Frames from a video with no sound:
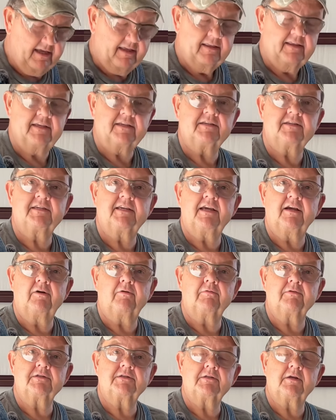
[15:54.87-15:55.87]
this seal
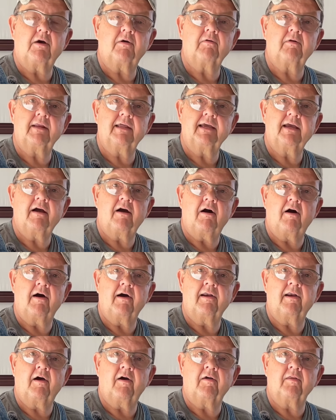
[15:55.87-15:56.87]
was totally
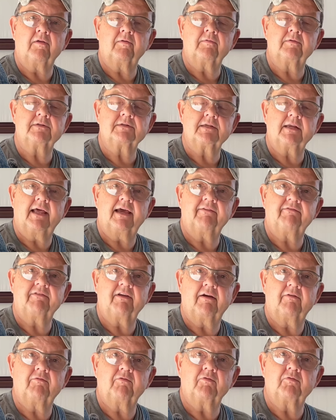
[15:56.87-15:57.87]
gone. All that was left
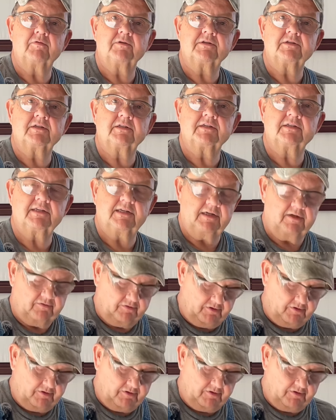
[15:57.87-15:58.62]
of it was the steel